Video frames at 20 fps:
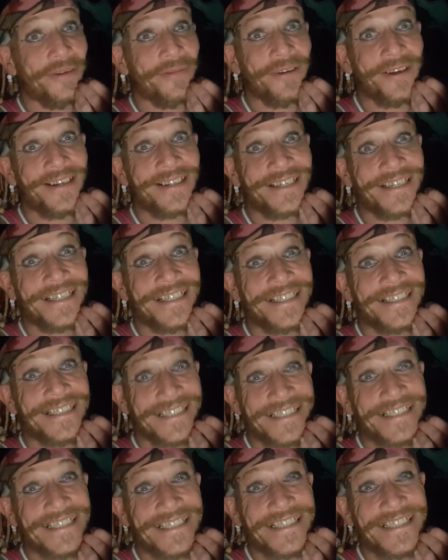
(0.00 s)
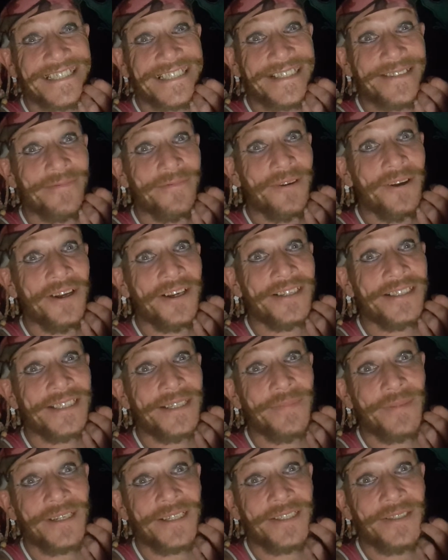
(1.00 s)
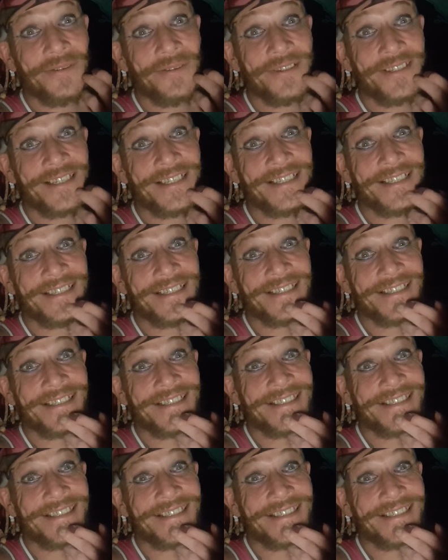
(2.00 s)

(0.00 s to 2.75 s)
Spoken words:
it working, it works, it makes noises.